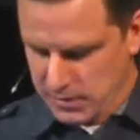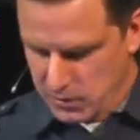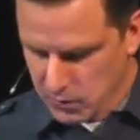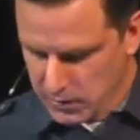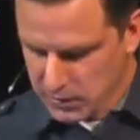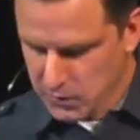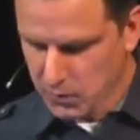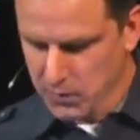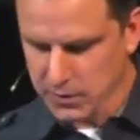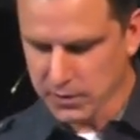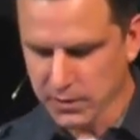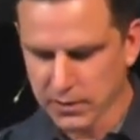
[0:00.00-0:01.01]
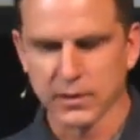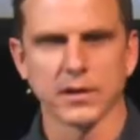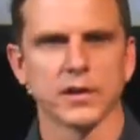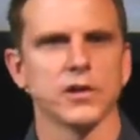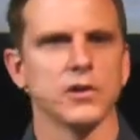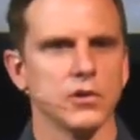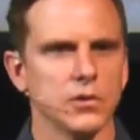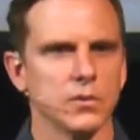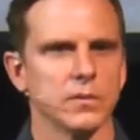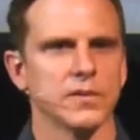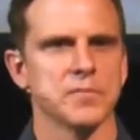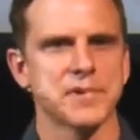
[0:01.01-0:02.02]
you need to work on you.
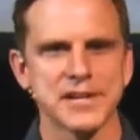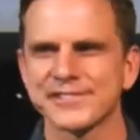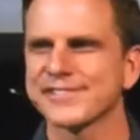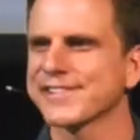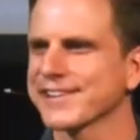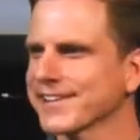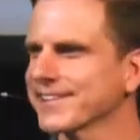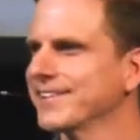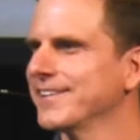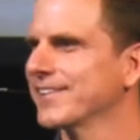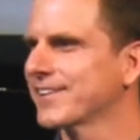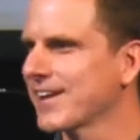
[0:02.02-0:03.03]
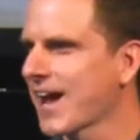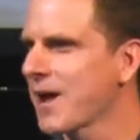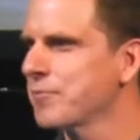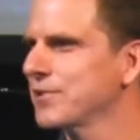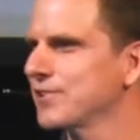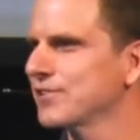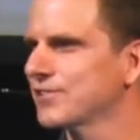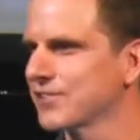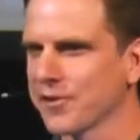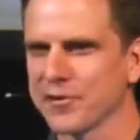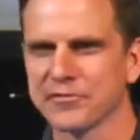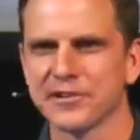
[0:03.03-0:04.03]
The best thing that could happen to
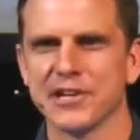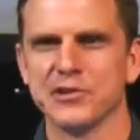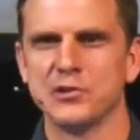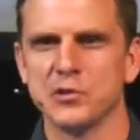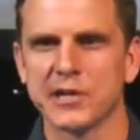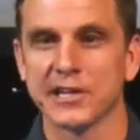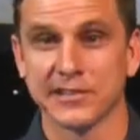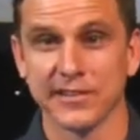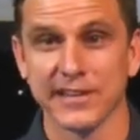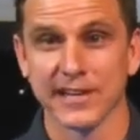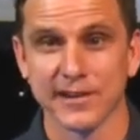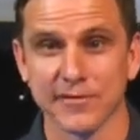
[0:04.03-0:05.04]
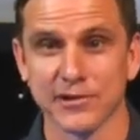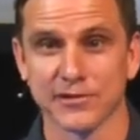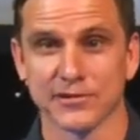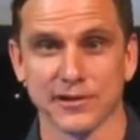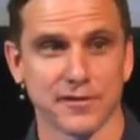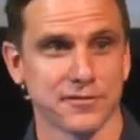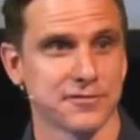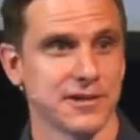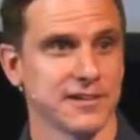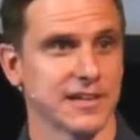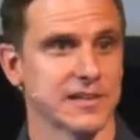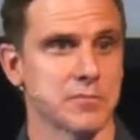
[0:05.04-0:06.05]
yourself is you get to the end of yourself,
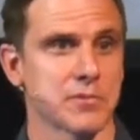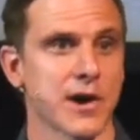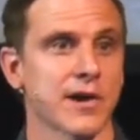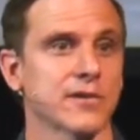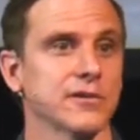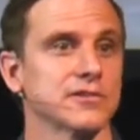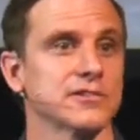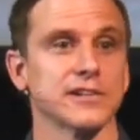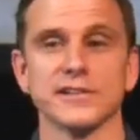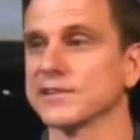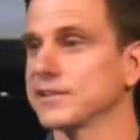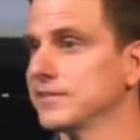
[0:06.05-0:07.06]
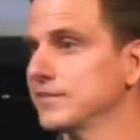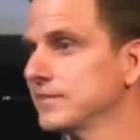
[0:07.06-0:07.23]
like the prodigal son did.